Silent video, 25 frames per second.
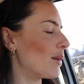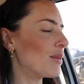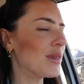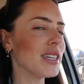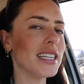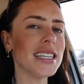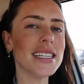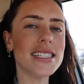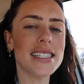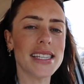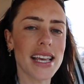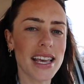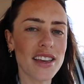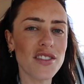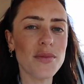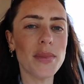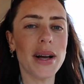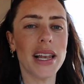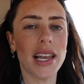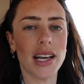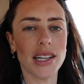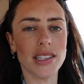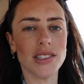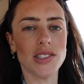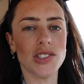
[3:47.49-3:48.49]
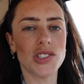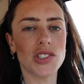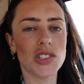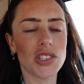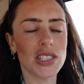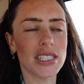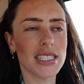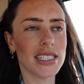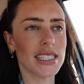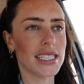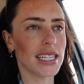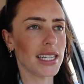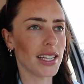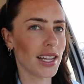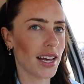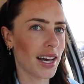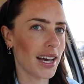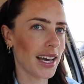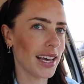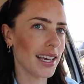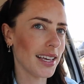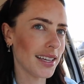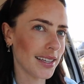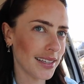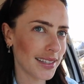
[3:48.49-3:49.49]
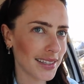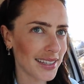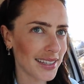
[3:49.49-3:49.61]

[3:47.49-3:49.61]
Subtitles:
I'm gonna save my lunch until I